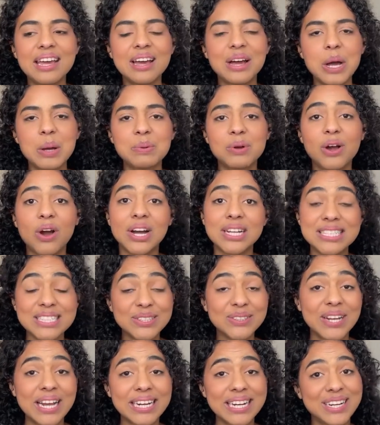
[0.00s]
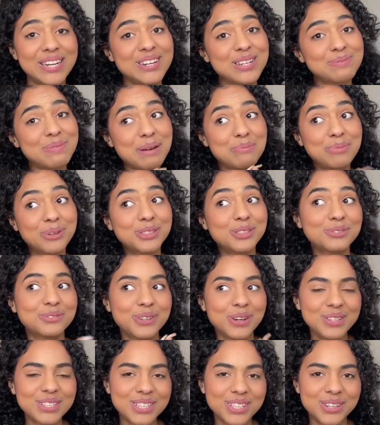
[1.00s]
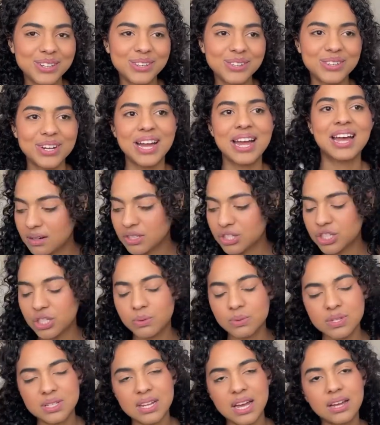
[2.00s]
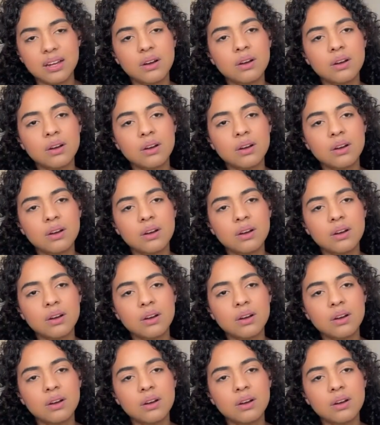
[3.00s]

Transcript: I'm a content creator, here's my portfolio. She was like,